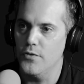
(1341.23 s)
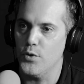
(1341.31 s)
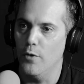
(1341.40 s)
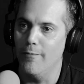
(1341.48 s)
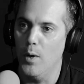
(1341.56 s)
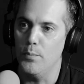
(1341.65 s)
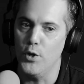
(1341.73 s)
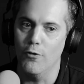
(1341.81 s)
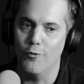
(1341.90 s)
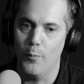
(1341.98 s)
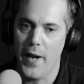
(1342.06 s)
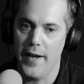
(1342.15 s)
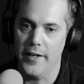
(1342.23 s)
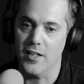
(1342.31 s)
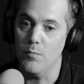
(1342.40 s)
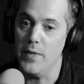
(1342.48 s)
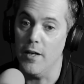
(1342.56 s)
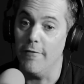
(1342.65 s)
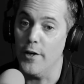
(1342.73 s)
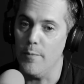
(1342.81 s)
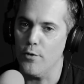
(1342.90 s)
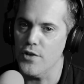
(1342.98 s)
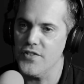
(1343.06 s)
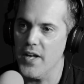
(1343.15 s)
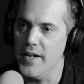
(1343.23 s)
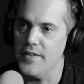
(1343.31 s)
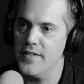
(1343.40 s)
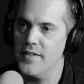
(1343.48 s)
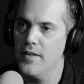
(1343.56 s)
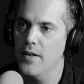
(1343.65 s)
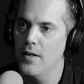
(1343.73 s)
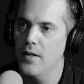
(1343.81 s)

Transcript: So a beautiful painting can be a very precise